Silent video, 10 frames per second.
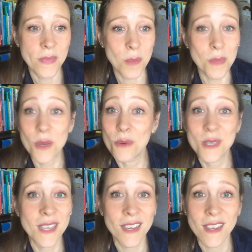
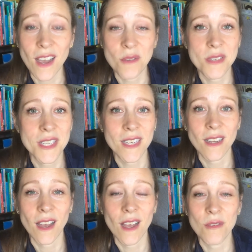music.
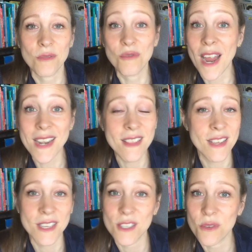I've read
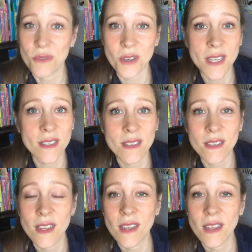things you've written.